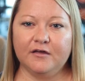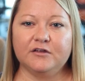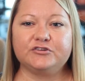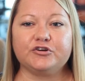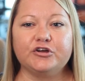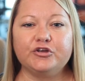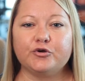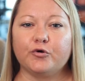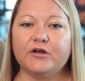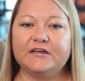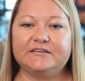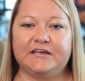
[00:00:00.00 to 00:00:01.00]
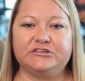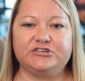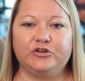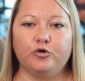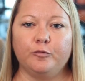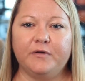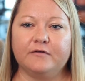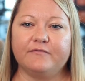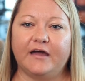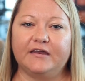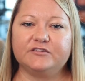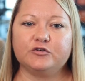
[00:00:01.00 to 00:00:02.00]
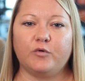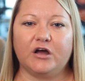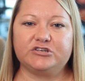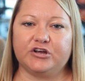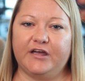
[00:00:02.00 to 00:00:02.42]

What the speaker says: During your orientation, you will be invited to watch our